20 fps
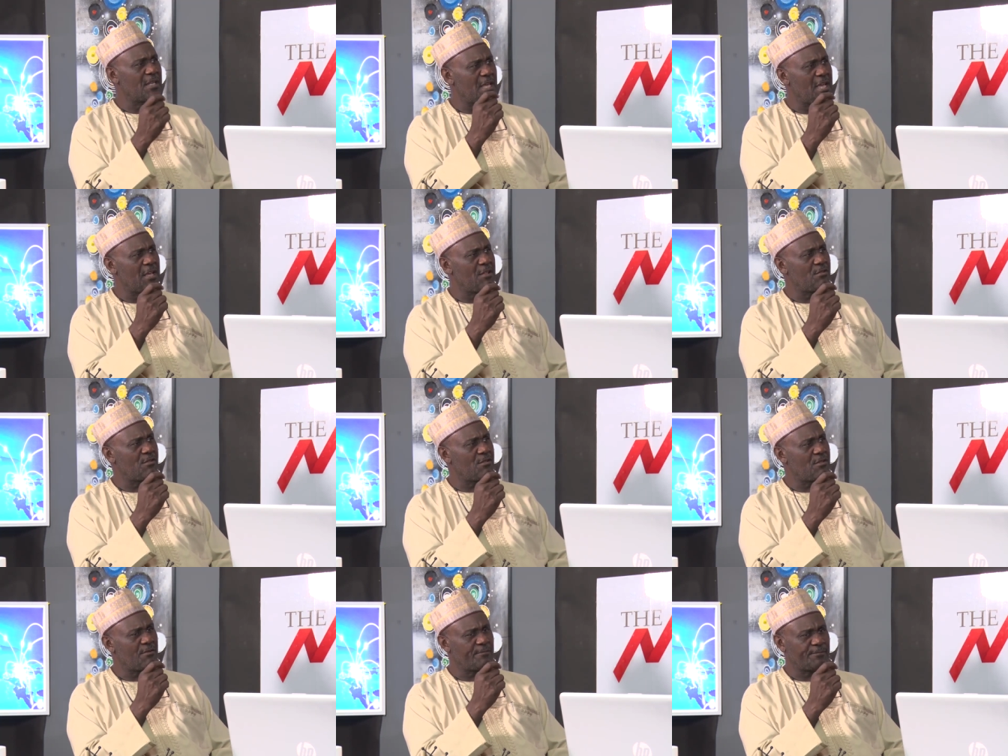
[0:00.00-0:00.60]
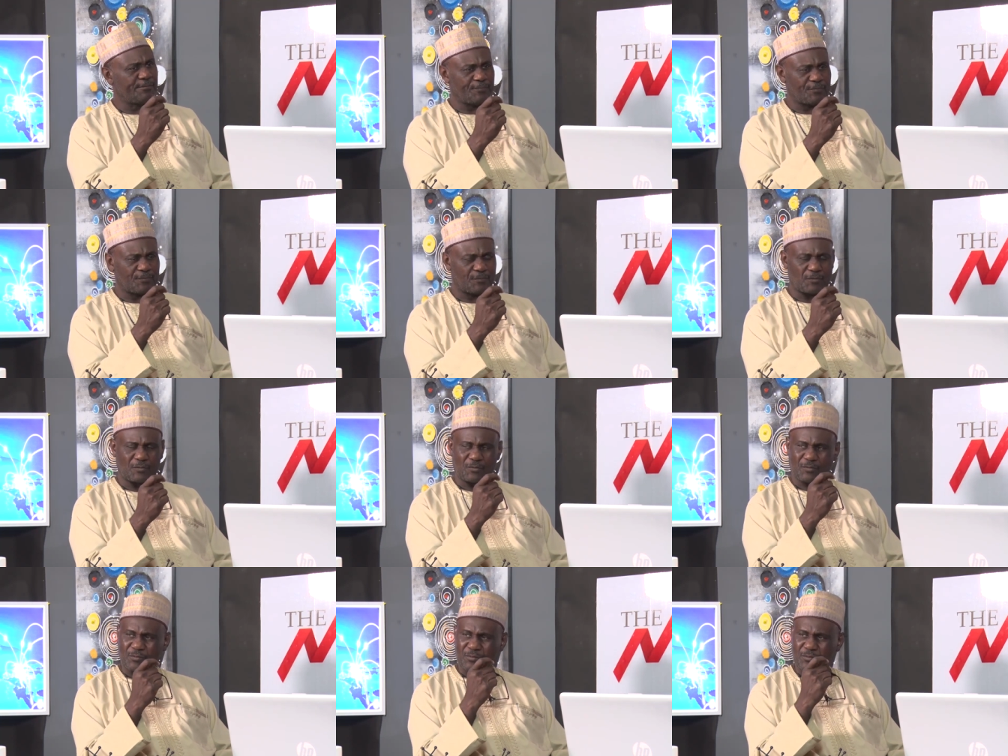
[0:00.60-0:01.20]
gains
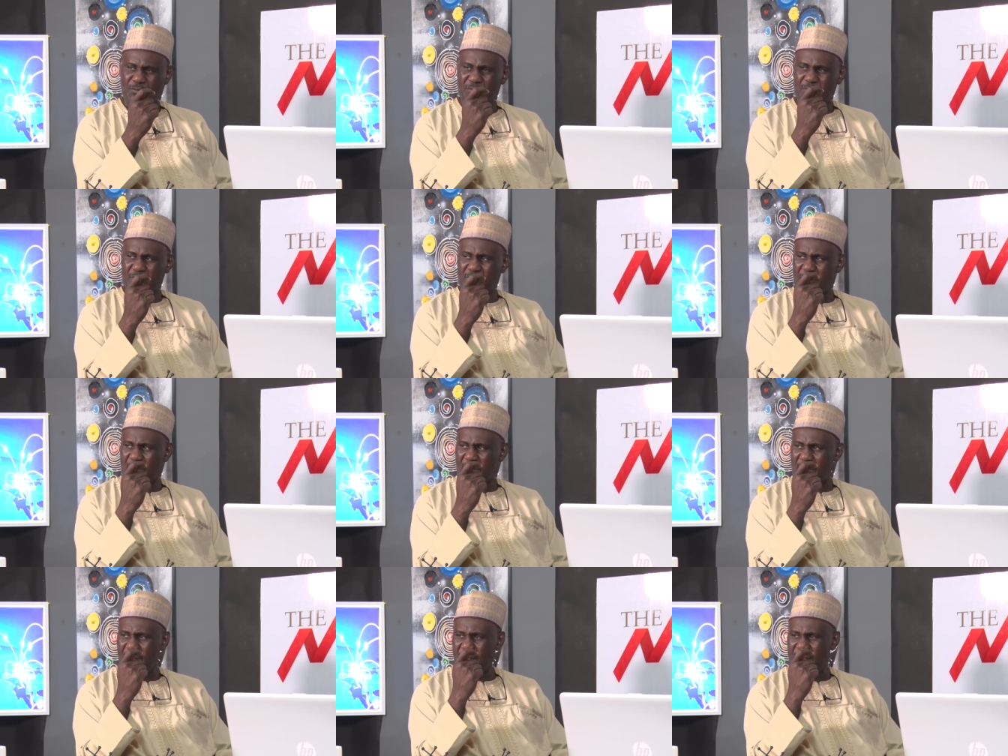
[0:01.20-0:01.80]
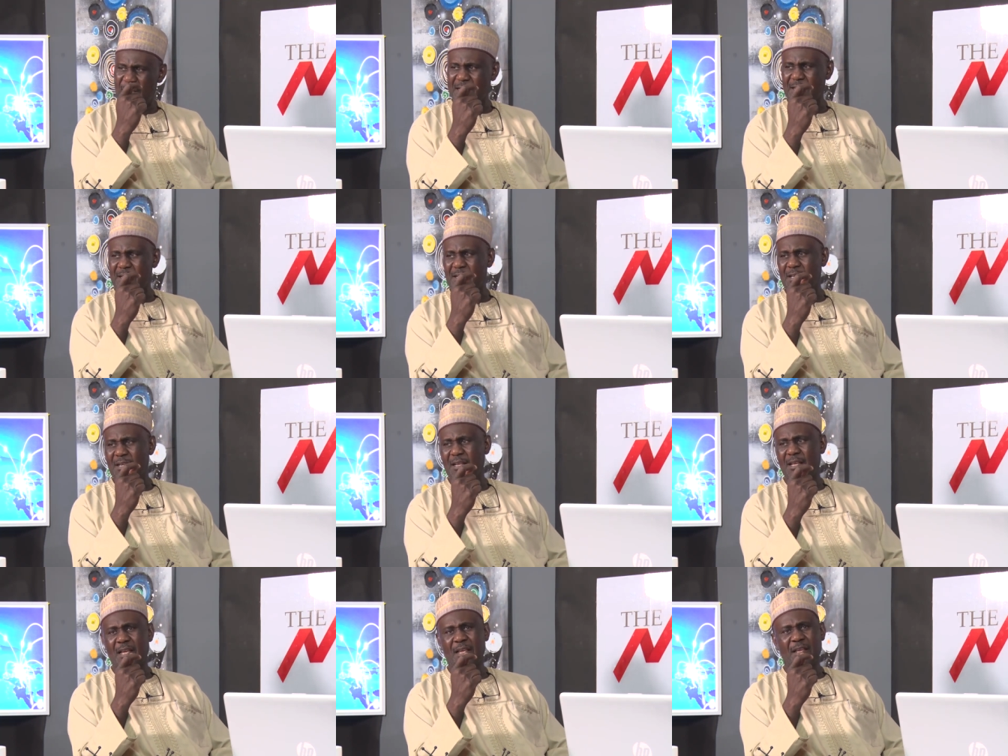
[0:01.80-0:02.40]
that
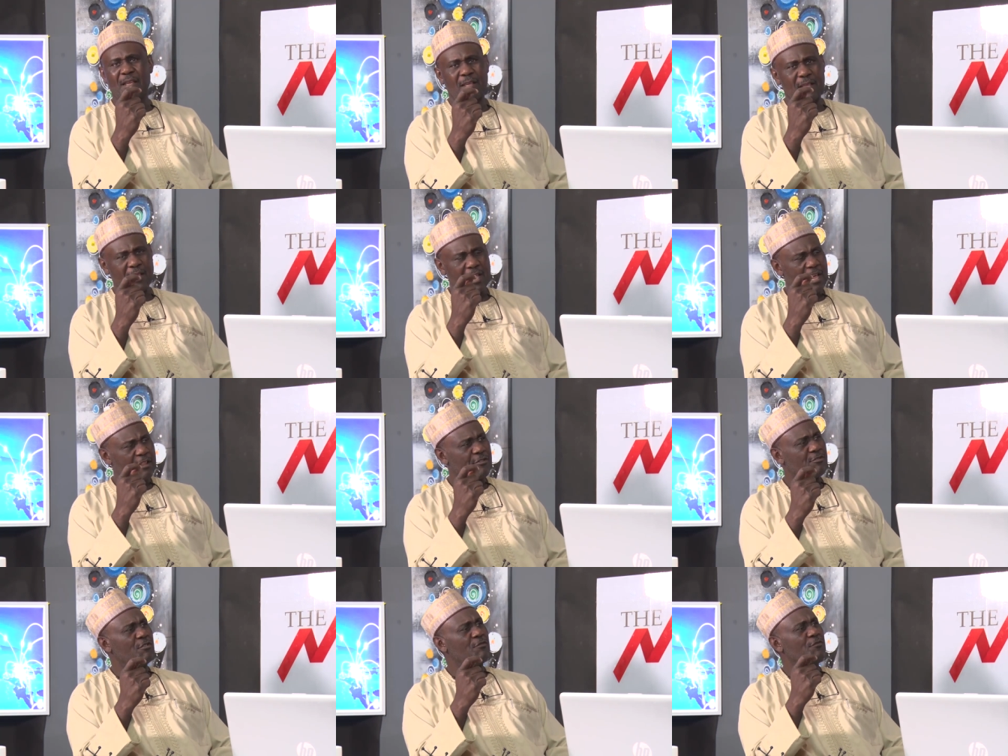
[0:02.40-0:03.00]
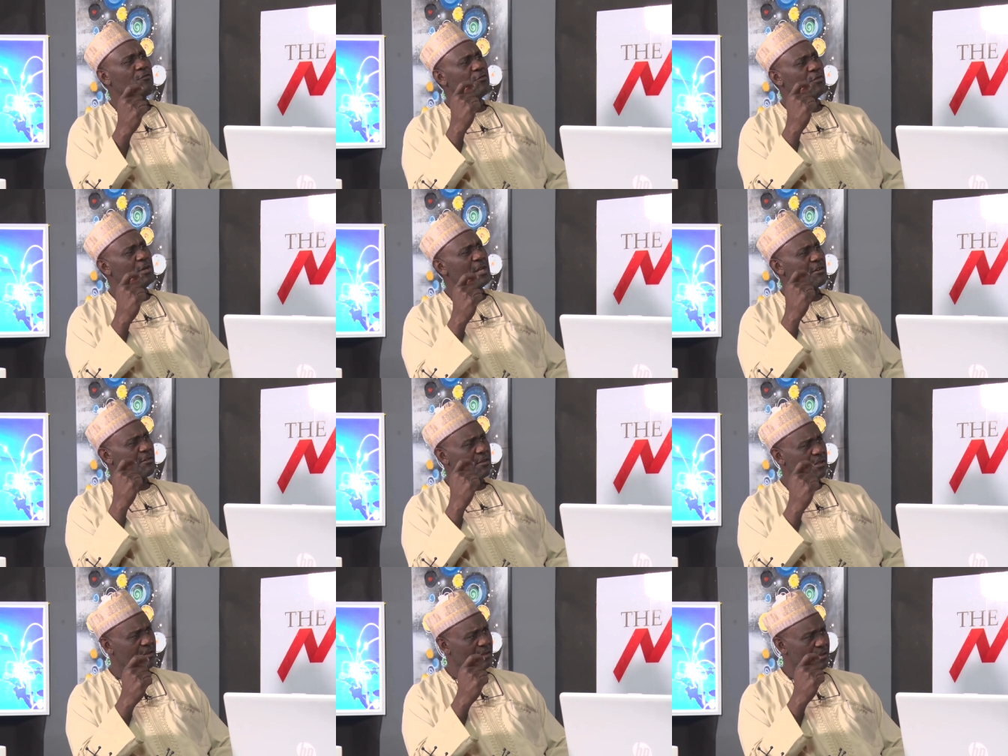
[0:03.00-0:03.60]
has not fully
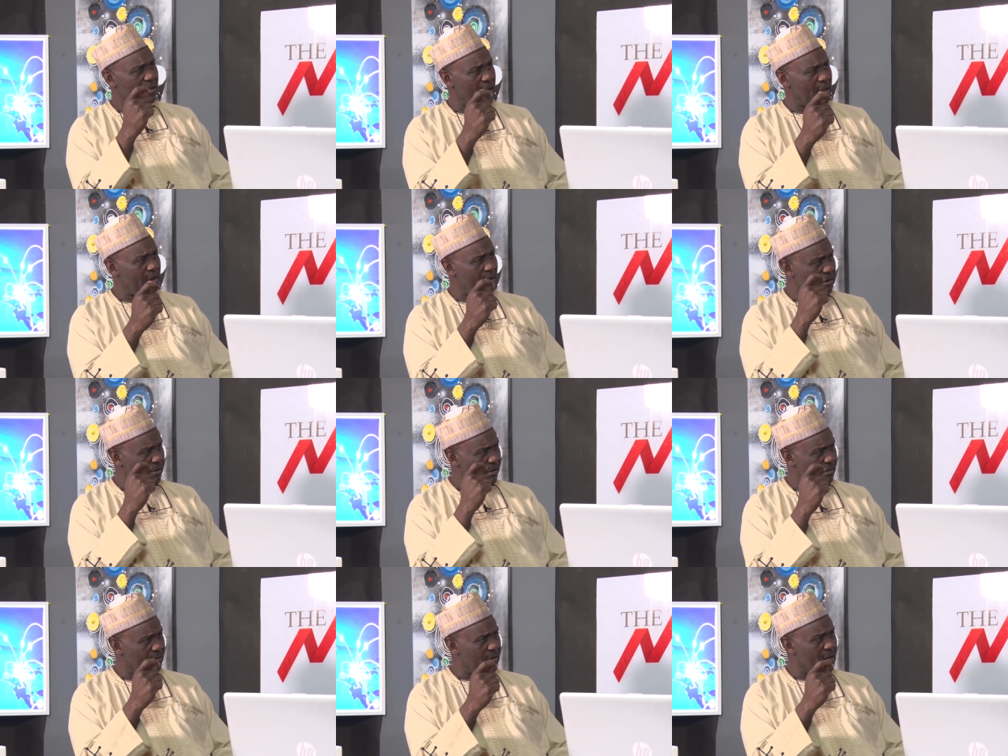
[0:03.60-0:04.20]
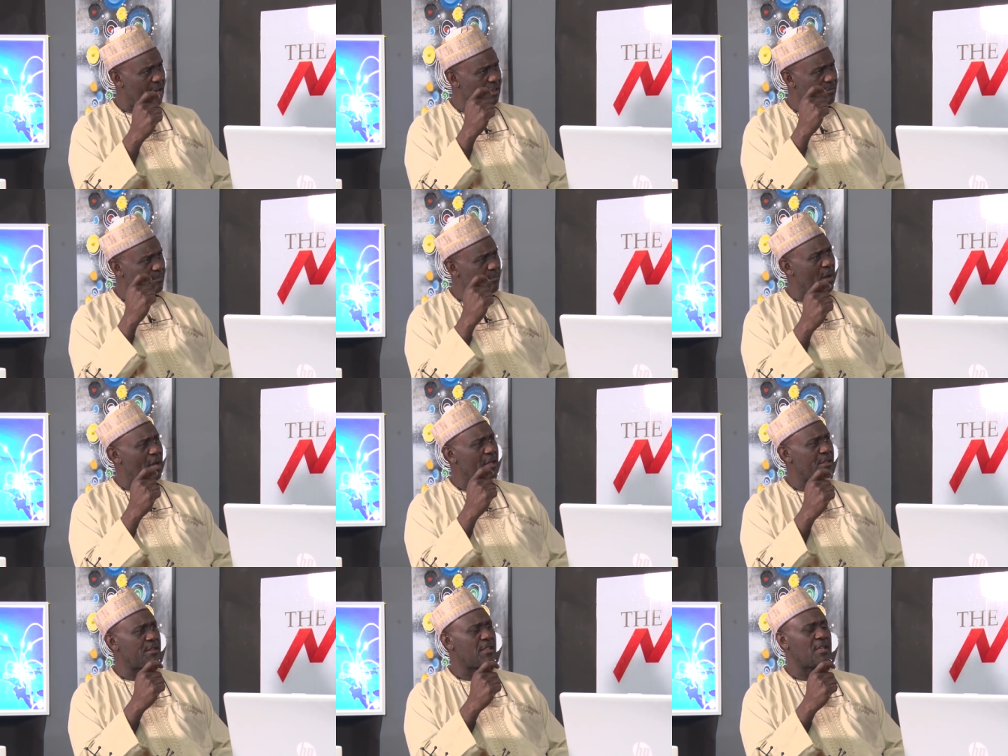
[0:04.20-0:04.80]
crystallized, crystallized
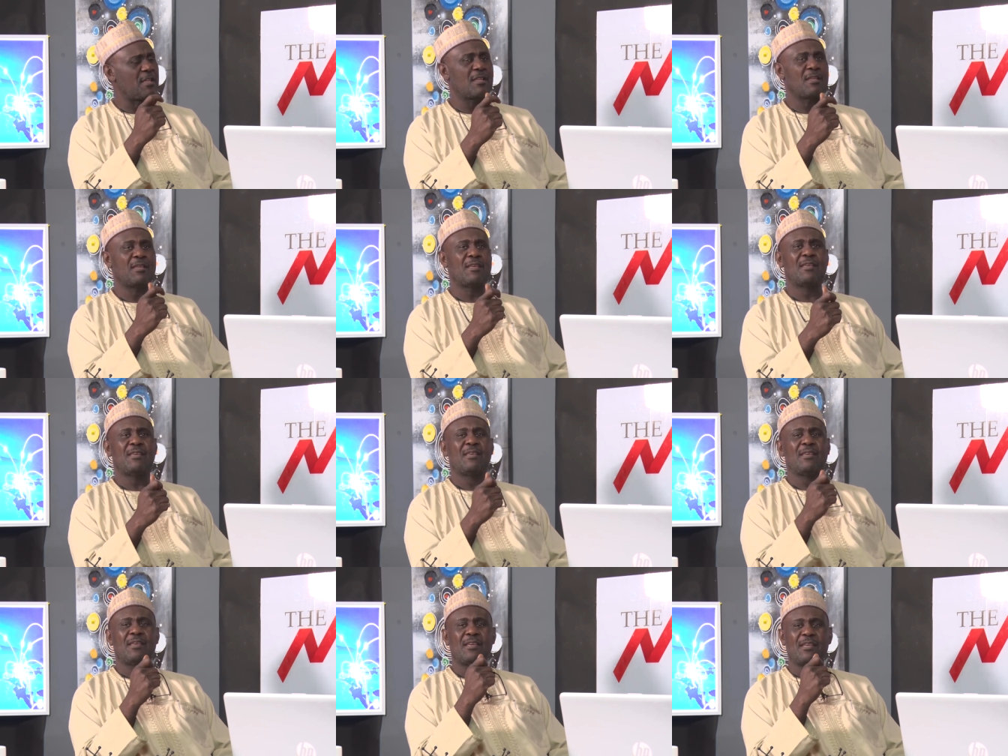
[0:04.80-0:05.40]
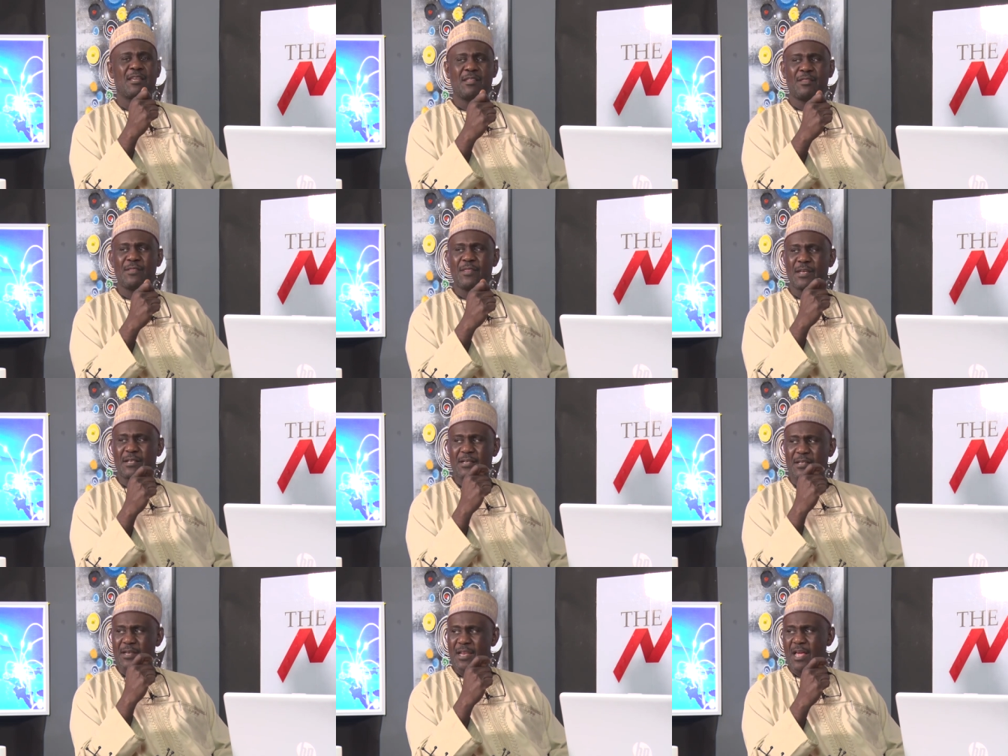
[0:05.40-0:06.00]
per se is
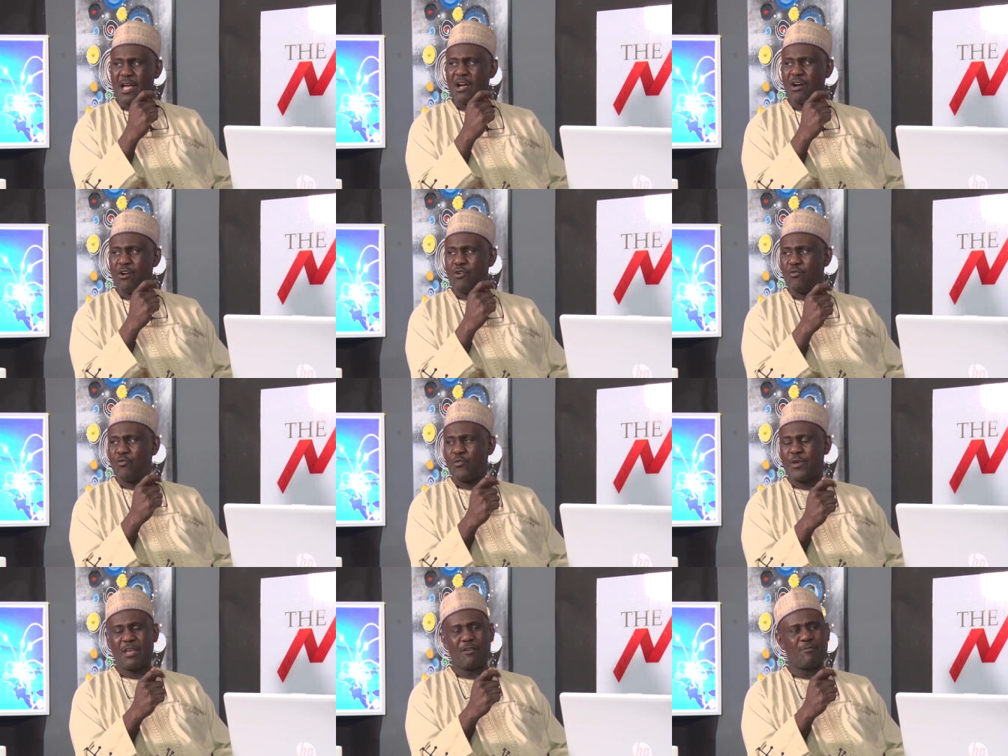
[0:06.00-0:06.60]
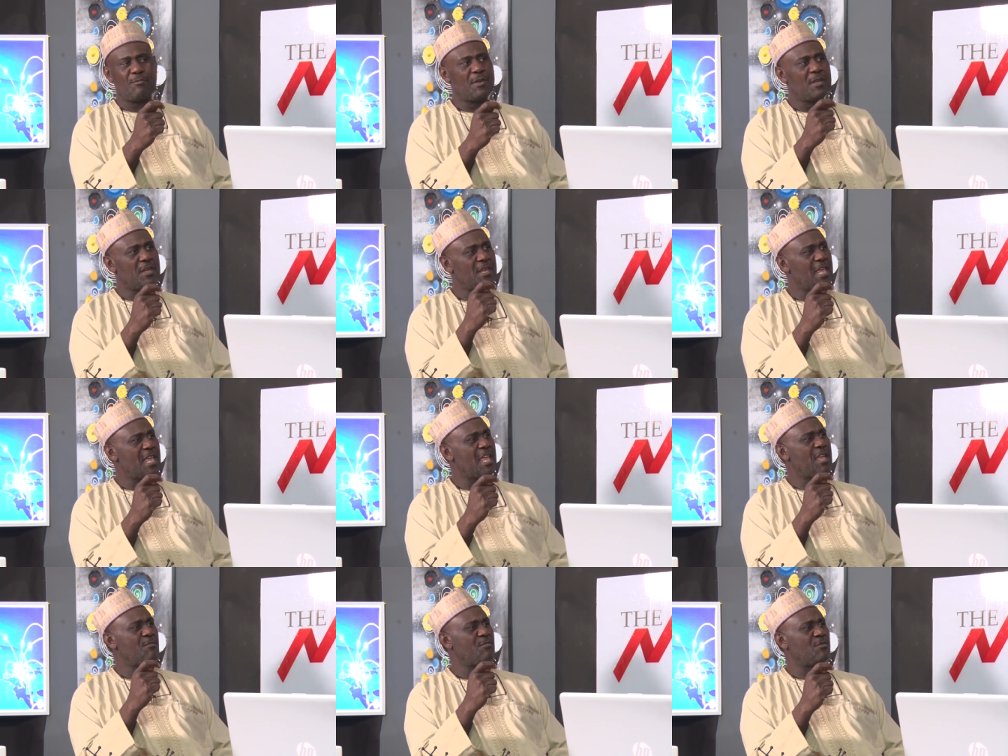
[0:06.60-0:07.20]
that now we have been
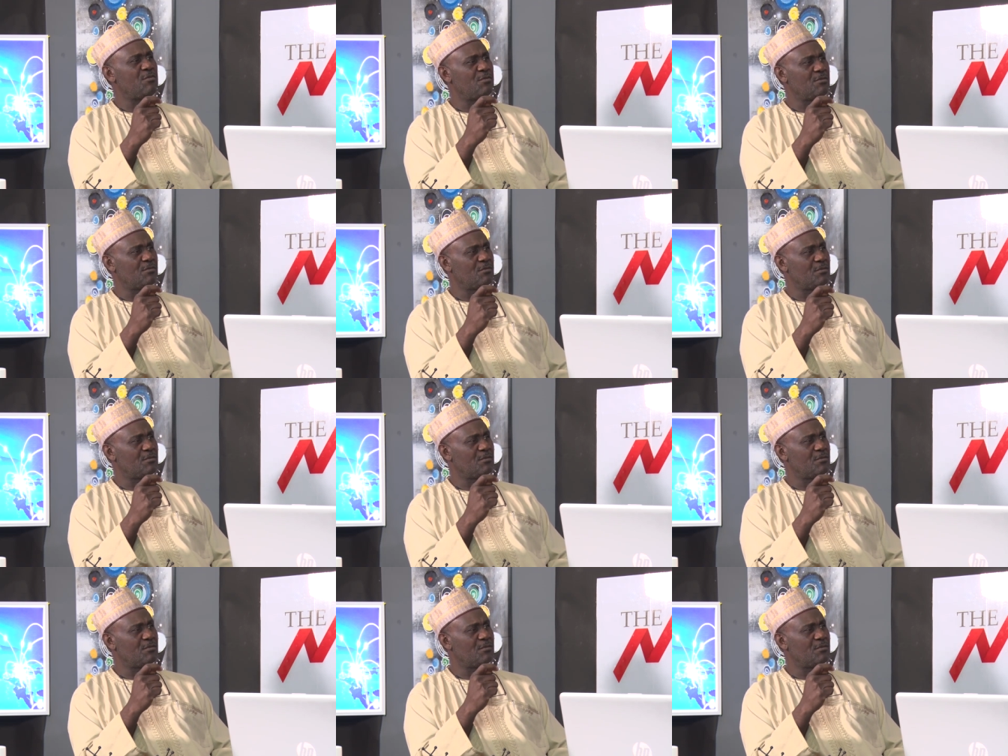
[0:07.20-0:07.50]
able,